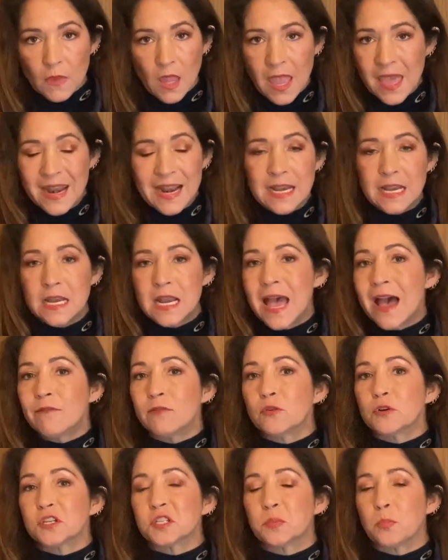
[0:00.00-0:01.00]
and I didn't have a
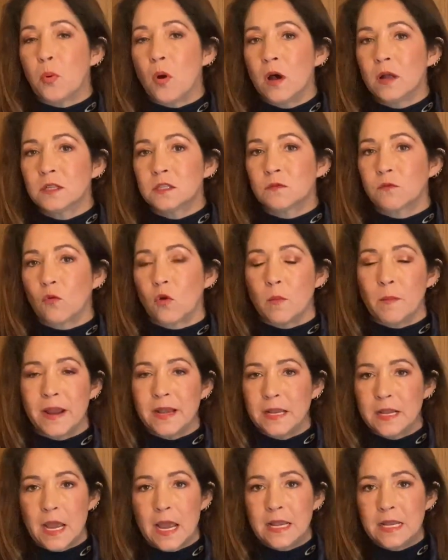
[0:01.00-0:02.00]
response for him.
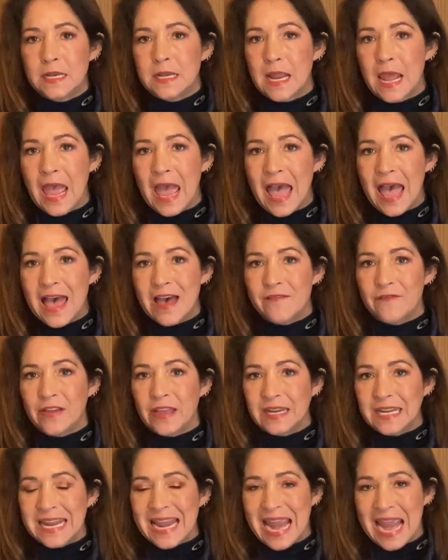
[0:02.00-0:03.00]
I didn't have
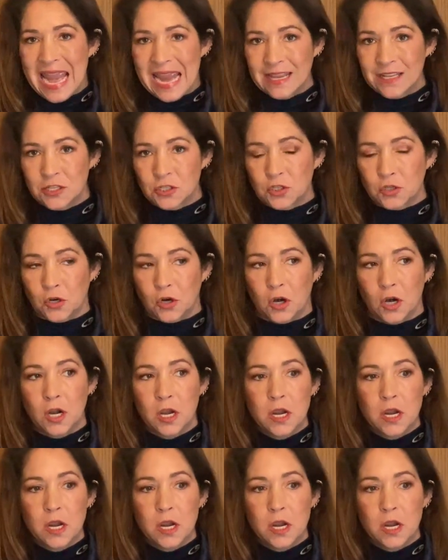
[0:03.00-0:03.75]
any answer.